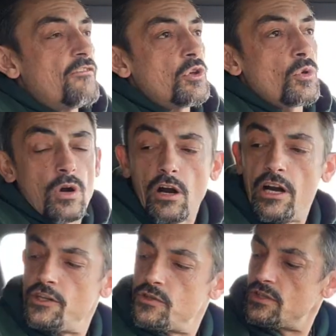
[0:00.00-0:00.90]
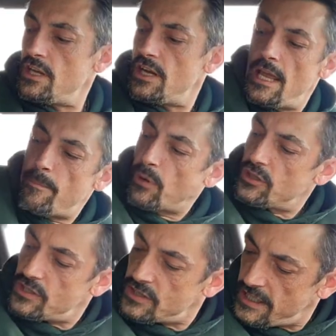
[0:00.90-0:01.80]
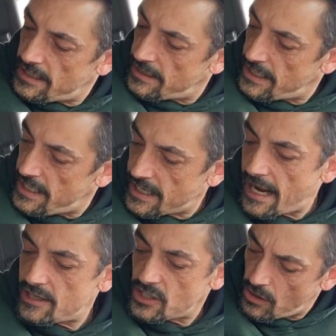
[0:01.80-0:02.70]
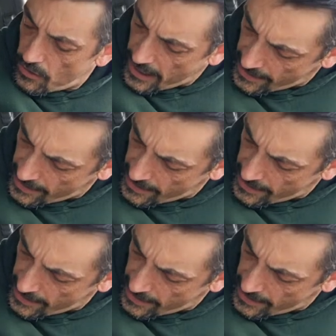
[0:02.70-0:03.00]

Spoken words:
if you are interested in purchasing the Cantillon